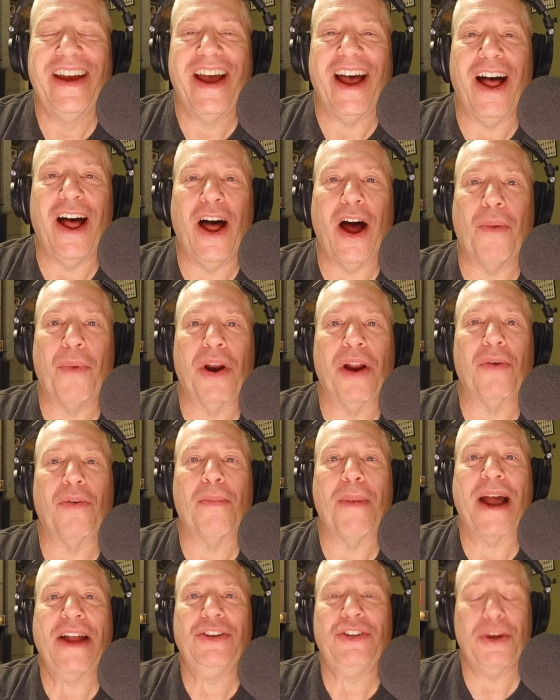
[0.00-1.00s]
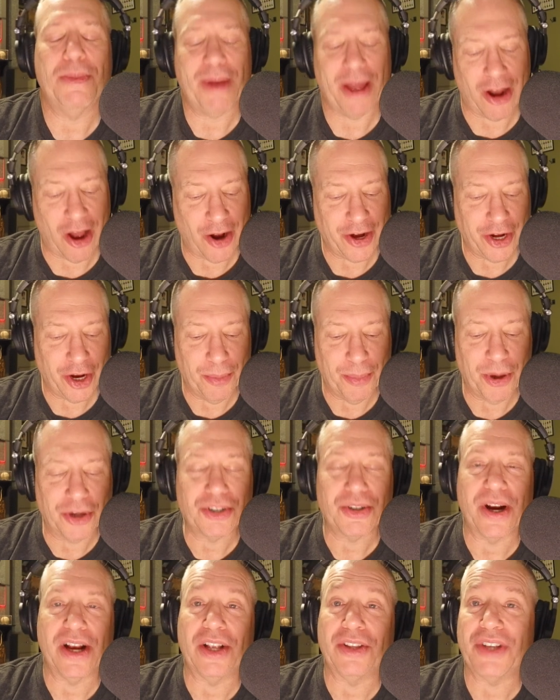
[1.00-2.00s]
I want to remind you about
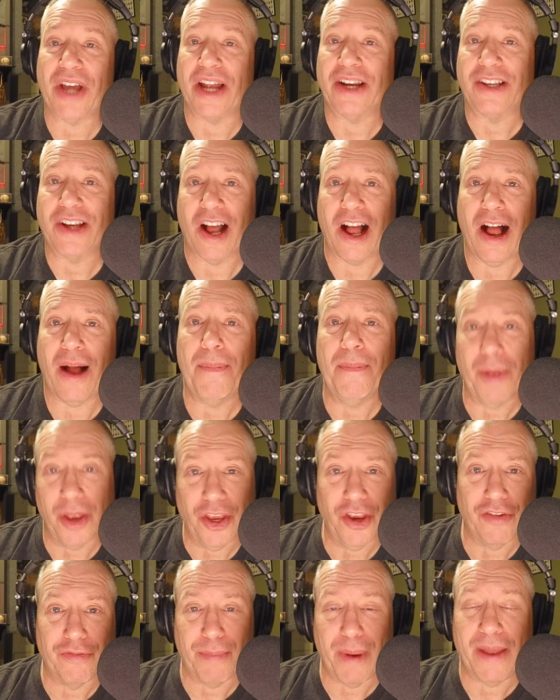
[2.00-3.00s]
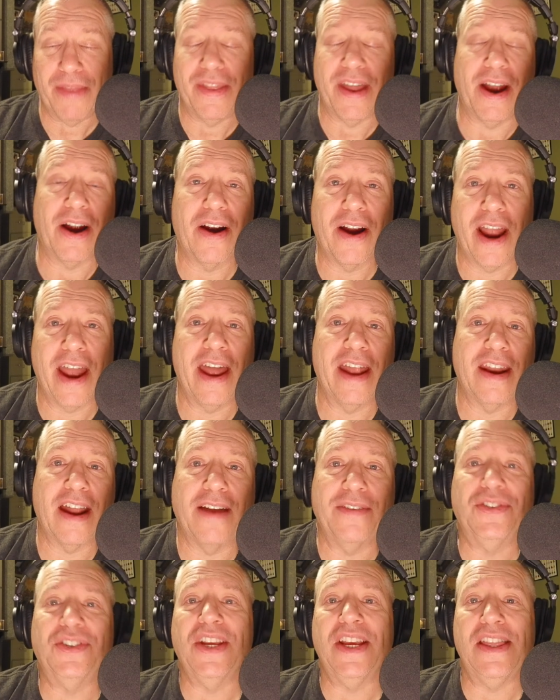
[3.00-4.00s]
audiobooktrail.com. You've been there, and
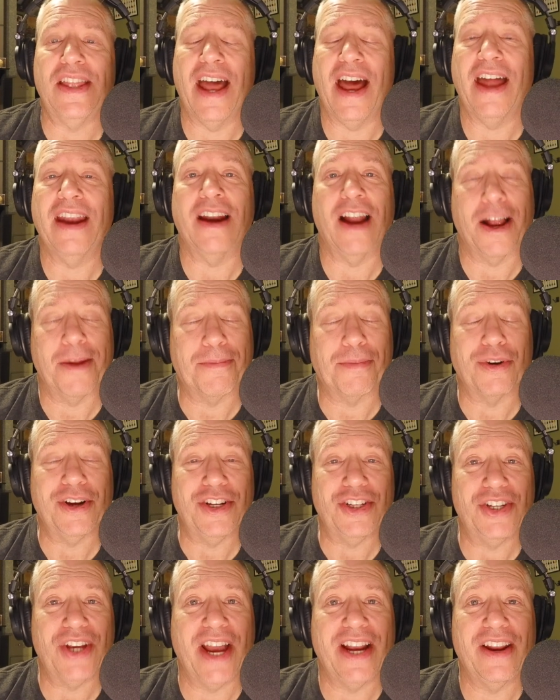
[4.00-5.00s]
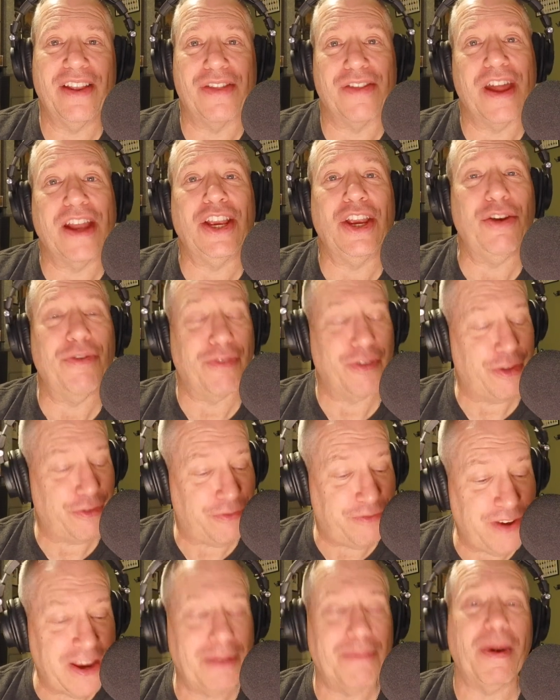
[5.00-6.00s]
I've seen that, and I appreciate it. Thank you for the
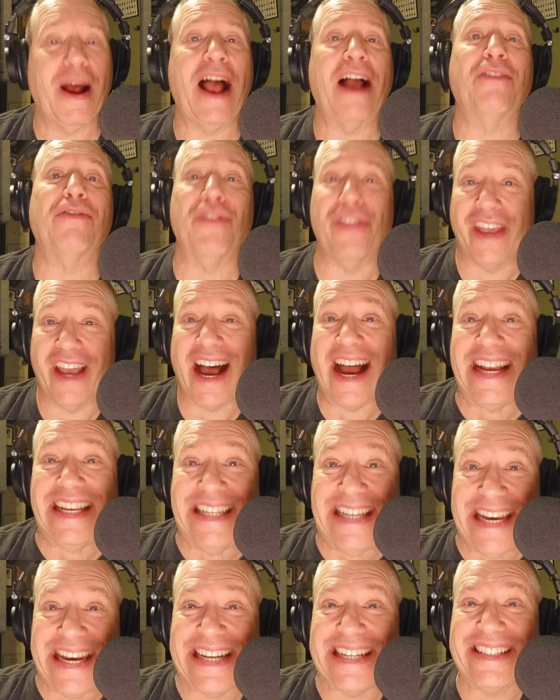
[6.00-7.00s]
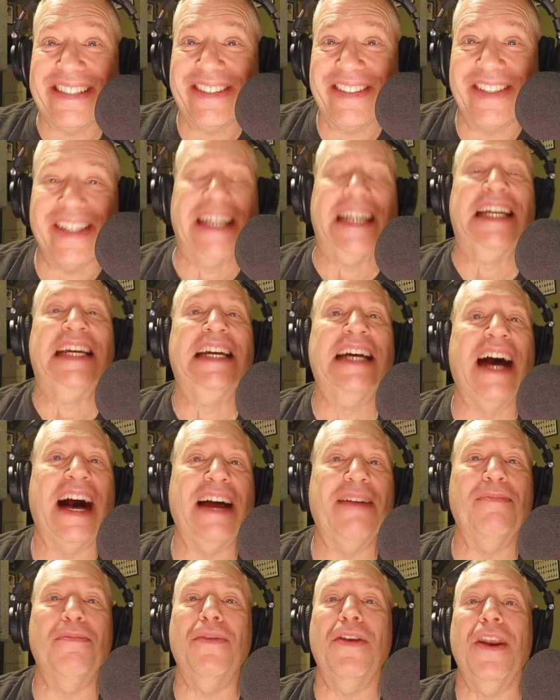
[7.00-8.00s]
feedback, for the ideas.
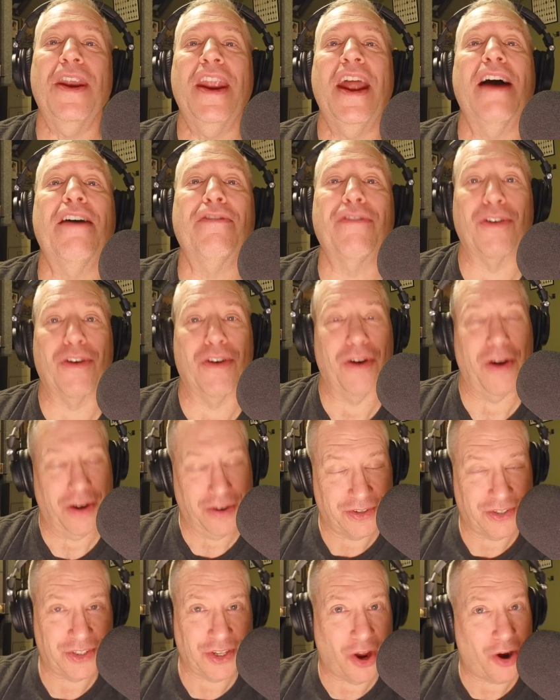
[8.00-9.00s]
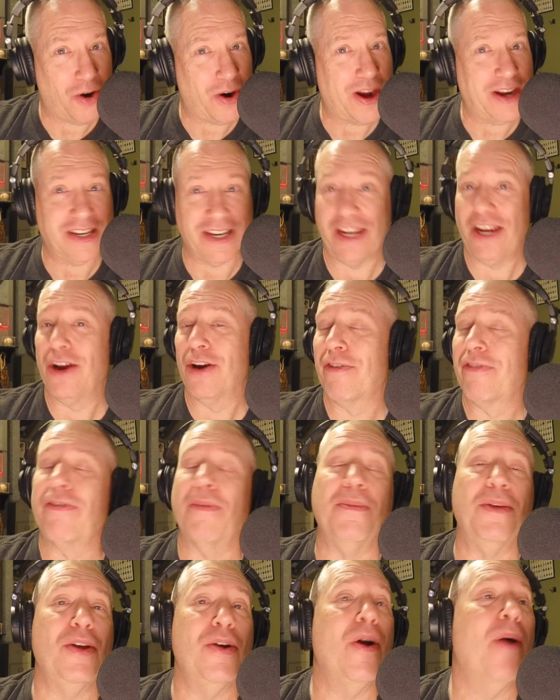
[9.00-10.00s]
I'm never sorry to hear
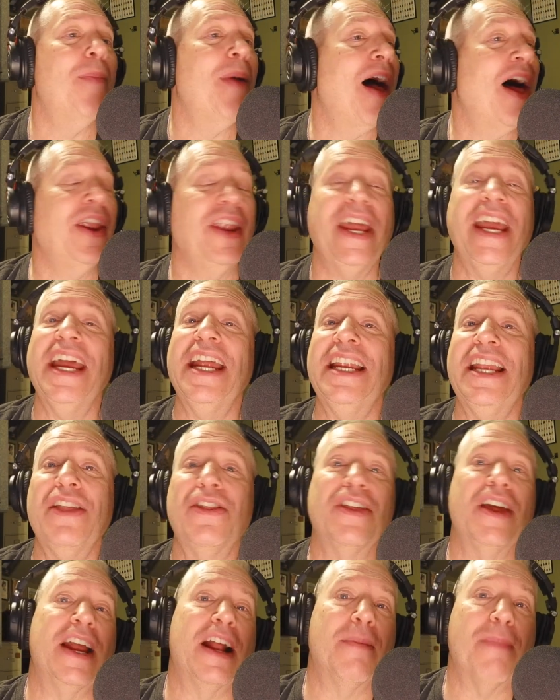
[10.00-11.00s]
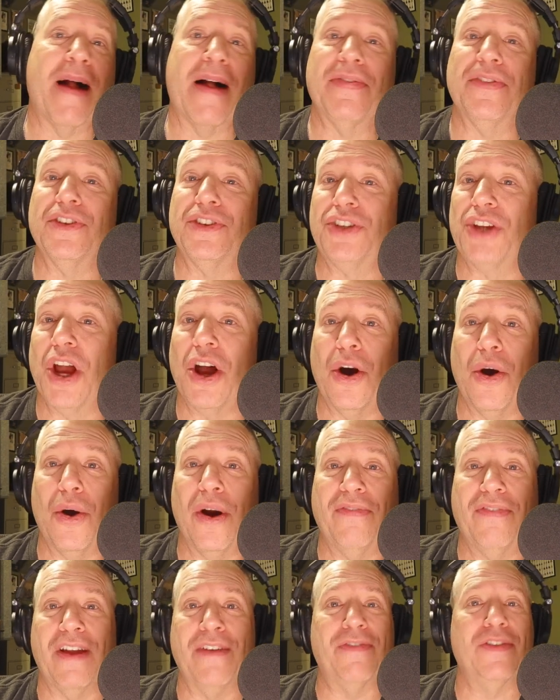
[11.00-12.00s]
from you about anything about the show.
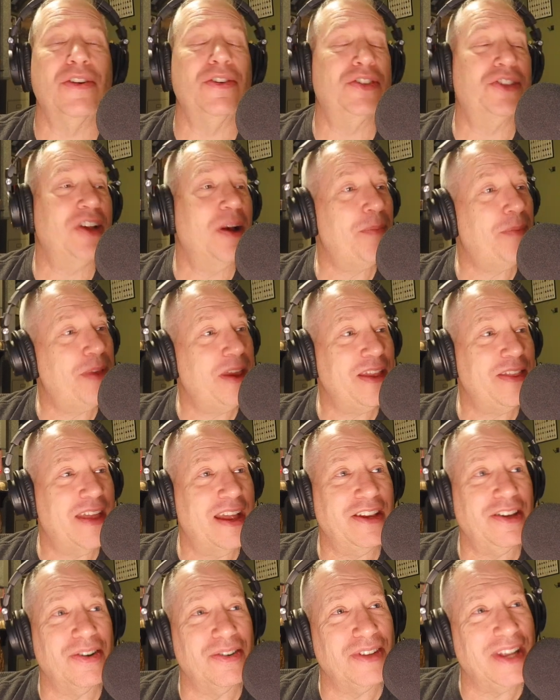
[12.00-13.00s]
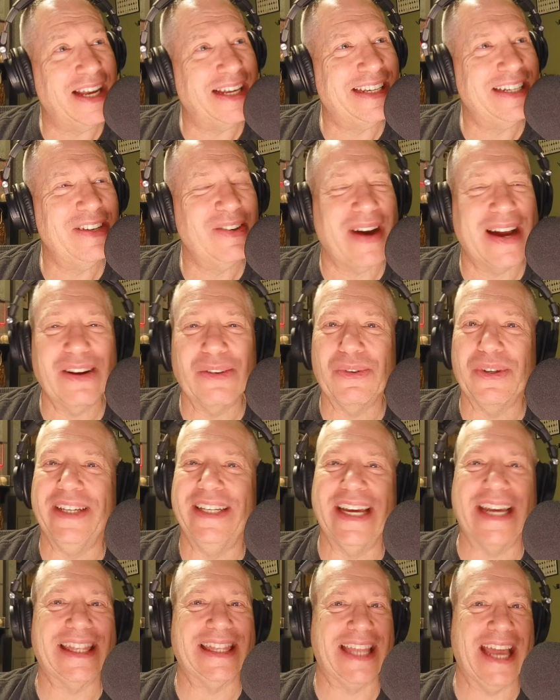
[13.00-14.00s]
If there's something that you're like, I don't
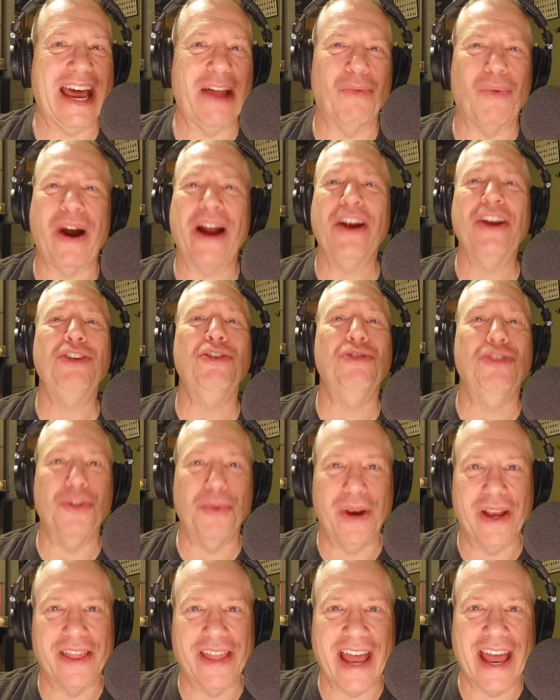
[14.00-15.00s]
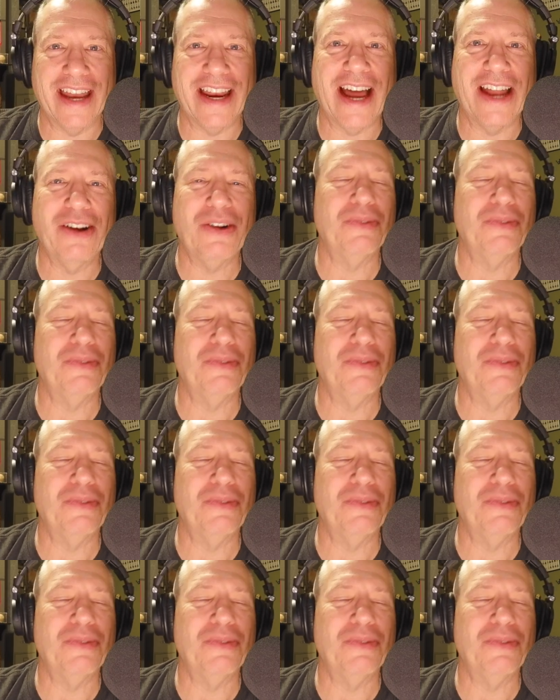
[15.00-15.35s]
get that. Why are you doing that?